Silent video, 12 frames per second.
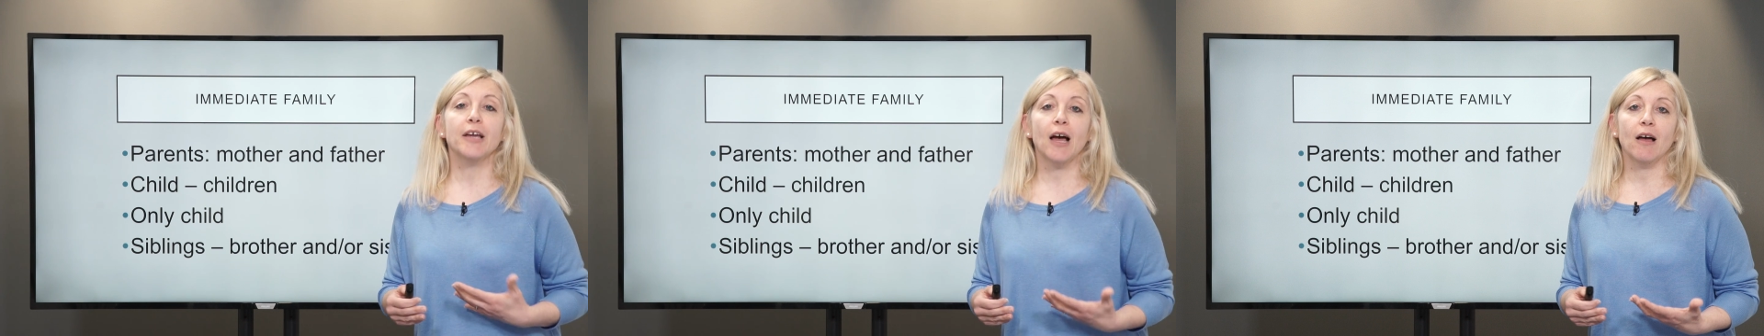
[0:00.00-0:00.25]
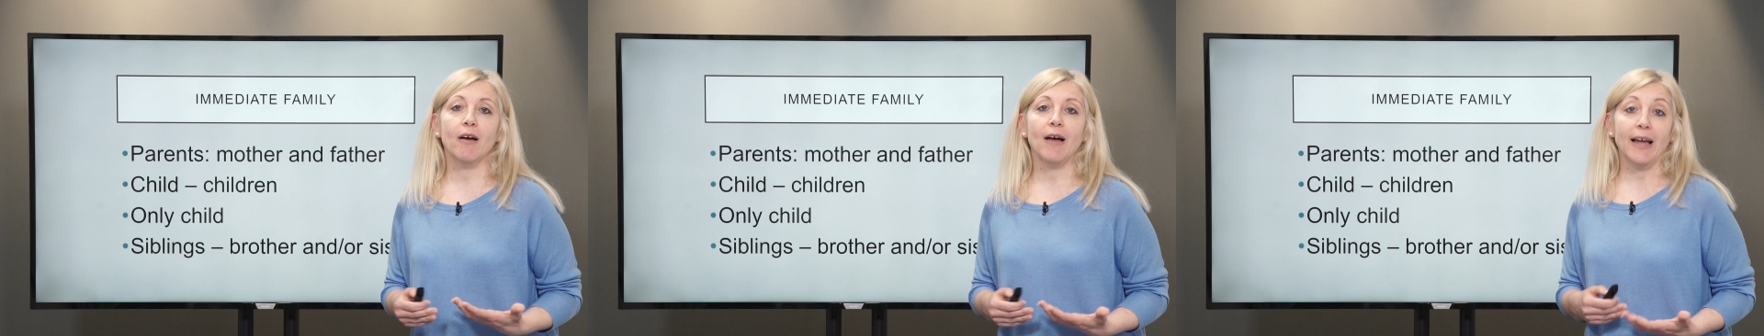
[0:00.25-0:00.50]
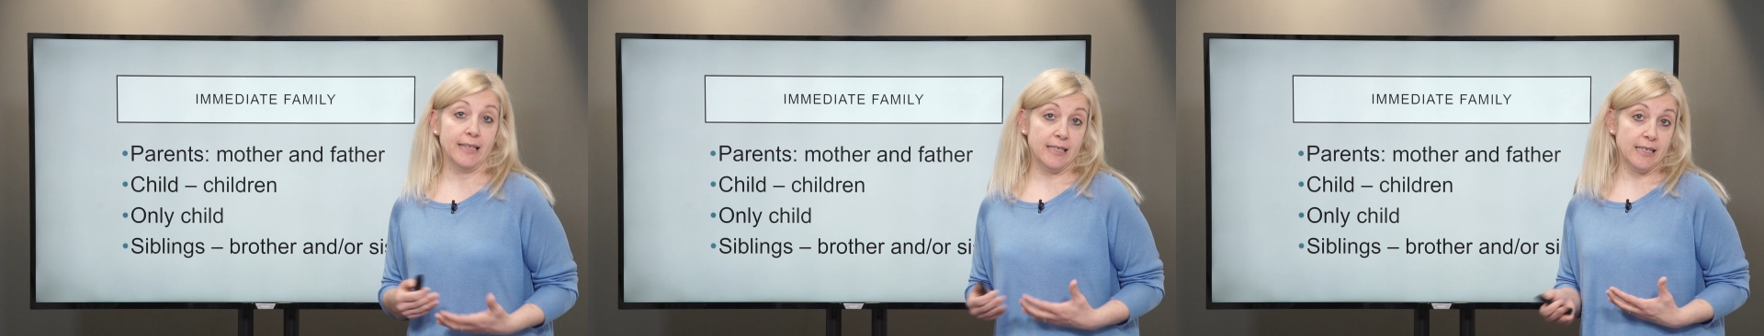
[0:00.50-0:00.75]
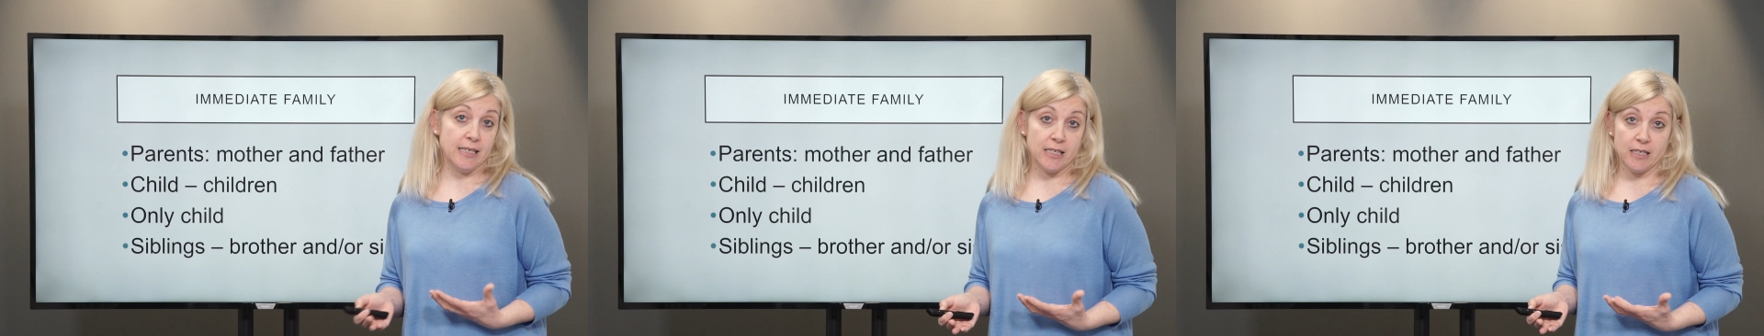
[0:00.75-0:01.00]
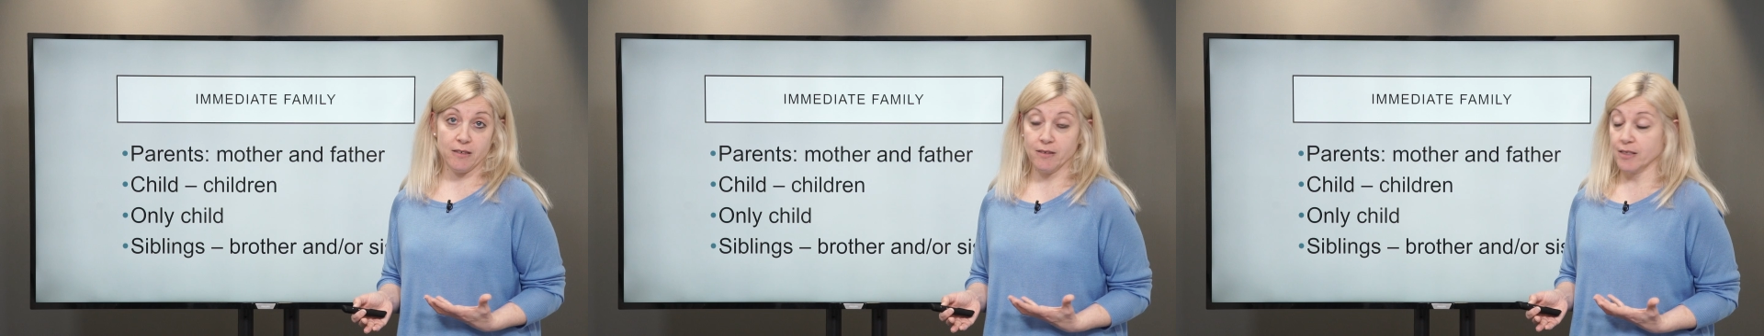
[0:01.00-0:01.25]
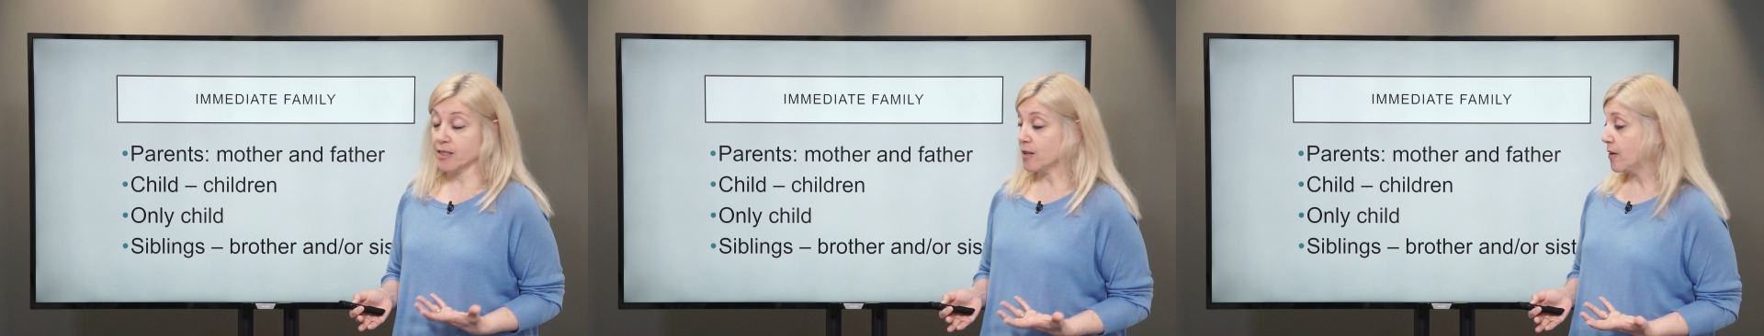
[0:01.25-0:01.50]
and
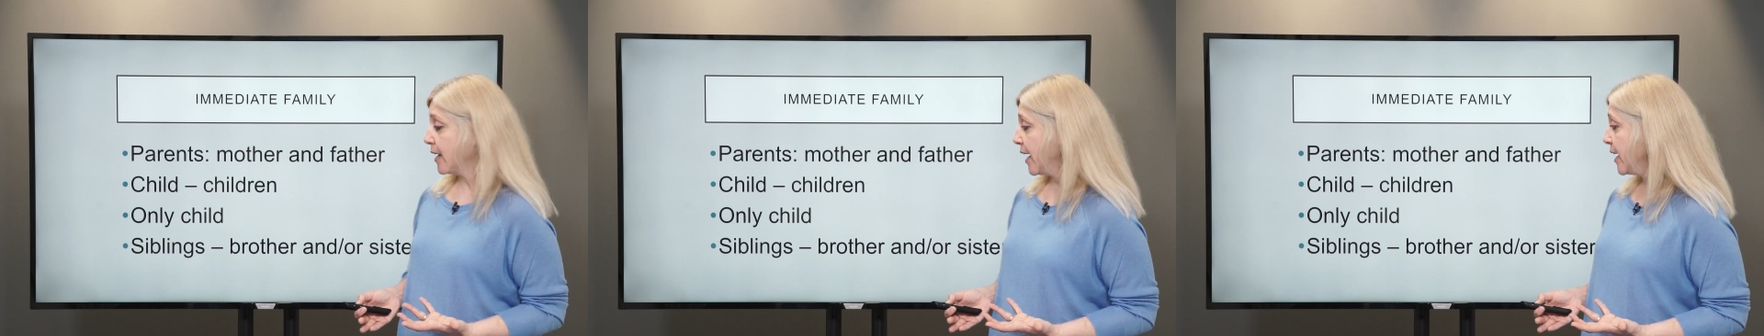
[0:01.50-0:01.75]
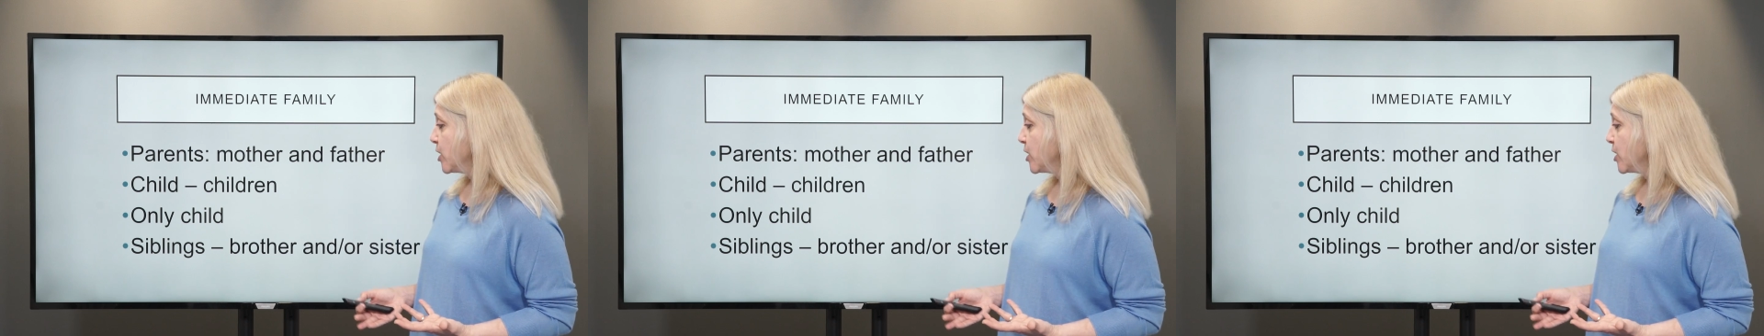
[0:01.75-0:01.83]
sisters, okay.